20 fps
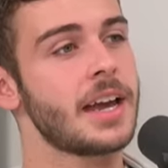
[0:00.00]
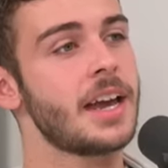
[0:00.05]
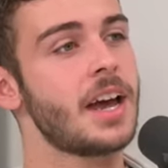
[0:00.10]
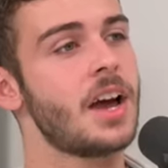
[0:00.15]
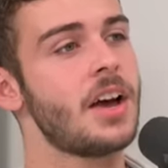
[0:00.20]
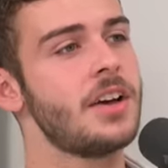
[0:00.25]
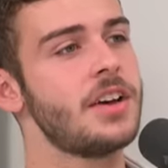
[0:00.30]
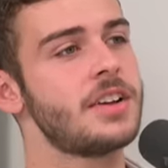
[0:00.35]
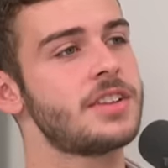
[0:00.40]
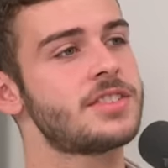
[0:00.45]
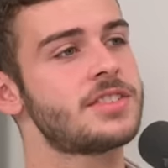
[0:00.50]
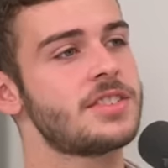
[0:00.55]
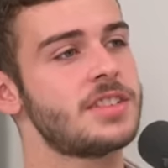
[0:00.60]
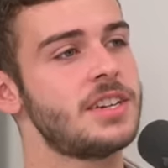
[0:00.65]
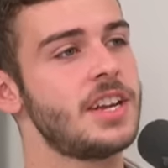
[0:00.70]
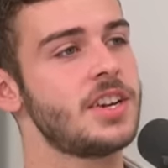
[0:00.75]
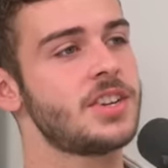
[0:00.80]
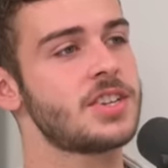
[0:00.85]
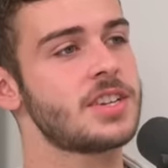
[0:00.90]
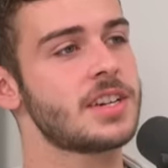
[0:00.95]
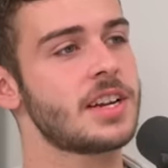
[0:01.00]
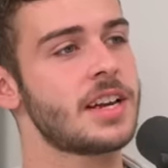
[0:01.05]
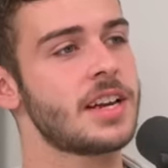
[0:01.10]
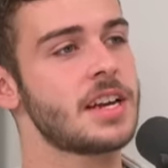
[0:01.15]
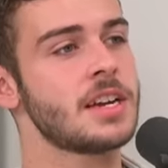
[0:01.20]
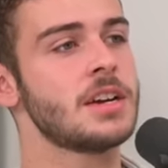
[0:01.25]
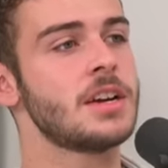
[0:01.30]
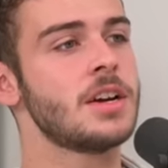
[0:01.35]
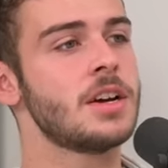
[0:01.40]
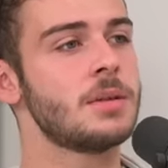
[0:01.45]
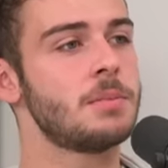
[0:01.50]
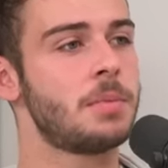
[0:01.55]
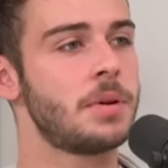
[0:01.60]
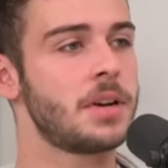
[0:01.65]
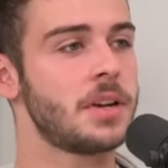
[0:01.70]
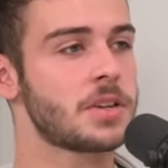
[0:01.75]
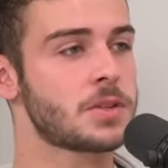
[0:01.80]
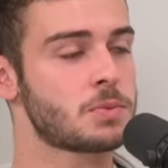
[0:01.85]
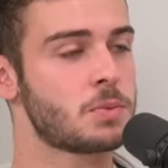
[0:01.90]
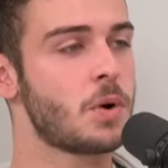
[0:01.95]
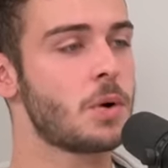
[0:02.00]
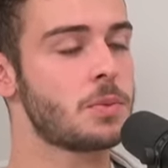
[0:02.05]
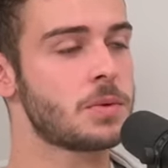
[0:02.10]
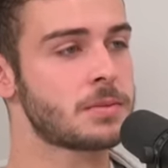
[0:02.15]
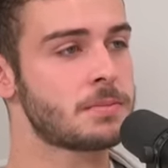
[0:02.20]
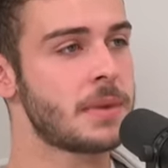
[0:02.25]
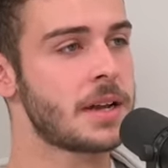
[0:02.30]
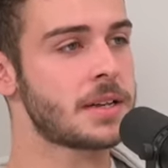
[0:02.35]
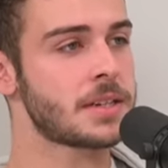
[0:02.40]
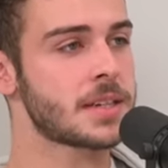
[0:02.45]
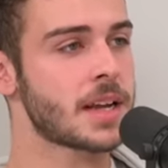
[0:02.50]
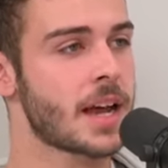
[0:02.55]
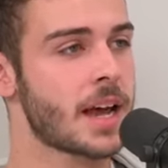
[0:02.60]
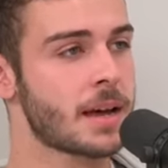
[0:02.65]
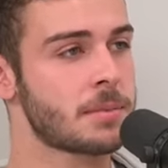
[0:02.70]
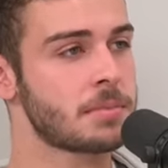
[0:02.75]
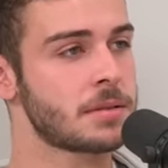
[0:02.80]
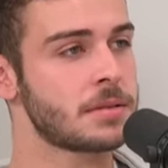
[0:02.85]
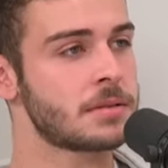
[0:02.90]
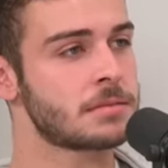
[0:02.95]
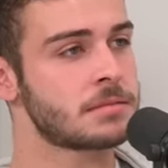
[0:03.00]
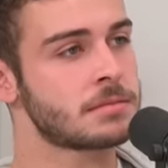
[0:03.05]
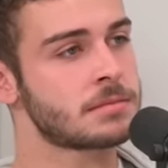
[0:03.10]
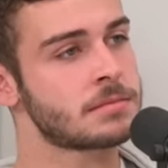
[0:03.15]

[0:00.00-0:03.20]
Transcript: it hurts initially, but it's what was meant to happen.